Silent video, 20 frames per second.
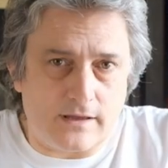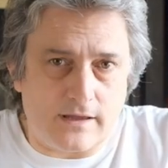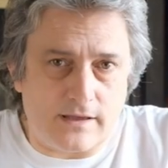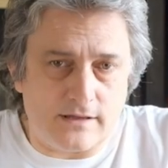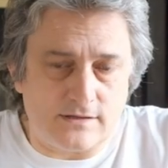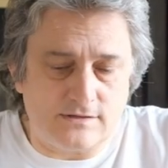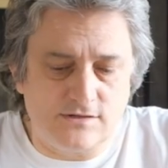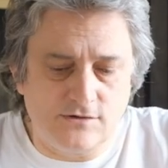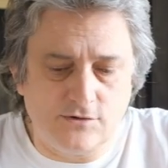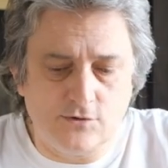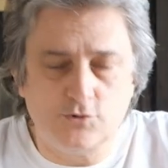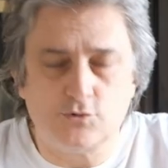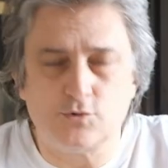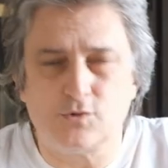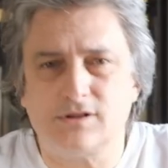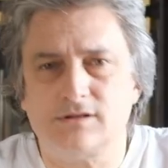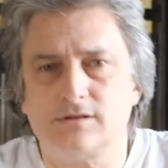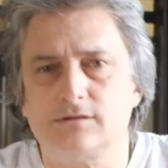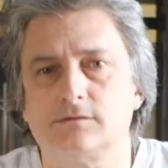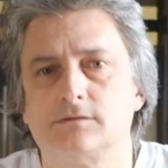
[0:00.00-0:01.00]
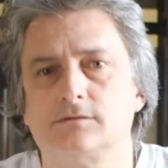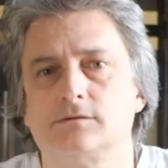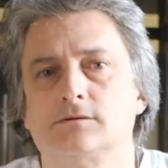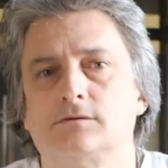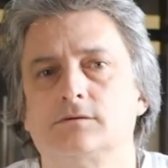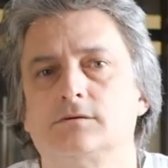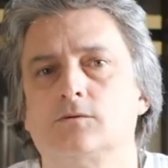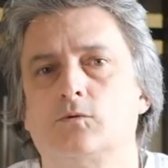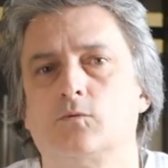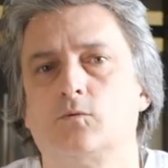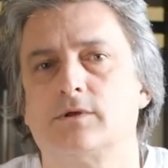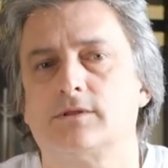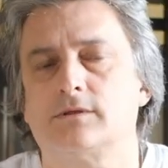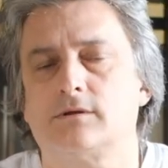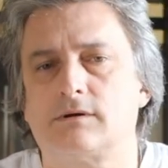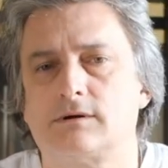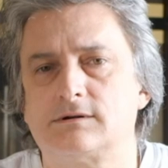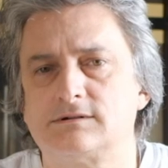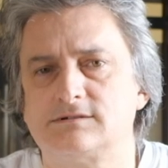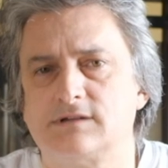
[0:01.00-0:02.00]
as usual, when
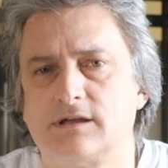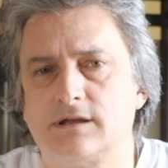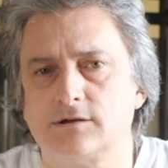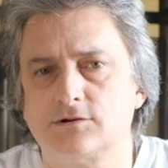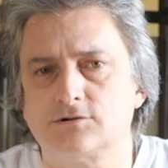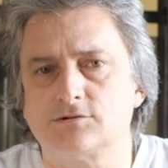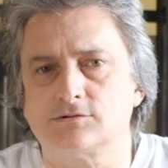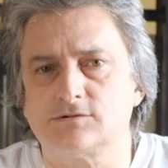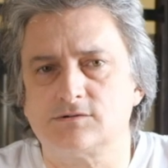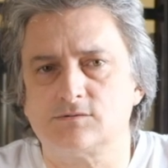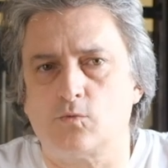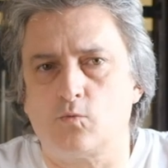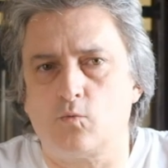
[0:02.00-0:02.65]
there are sanctions,